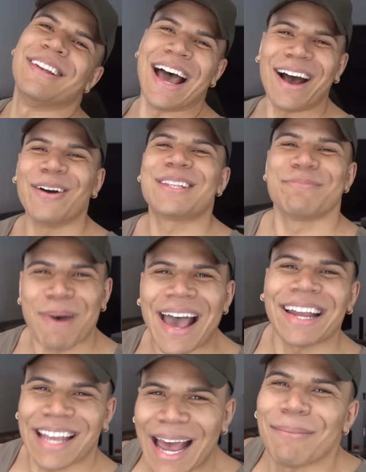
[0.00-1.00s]
Now it's
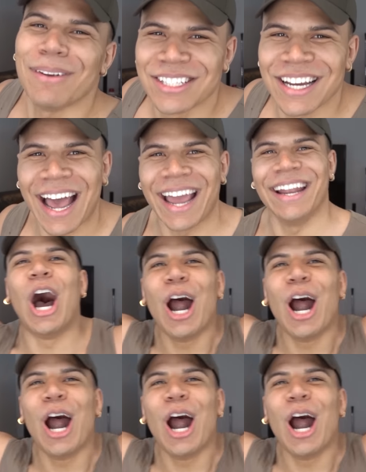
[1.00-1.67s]
my time to shine.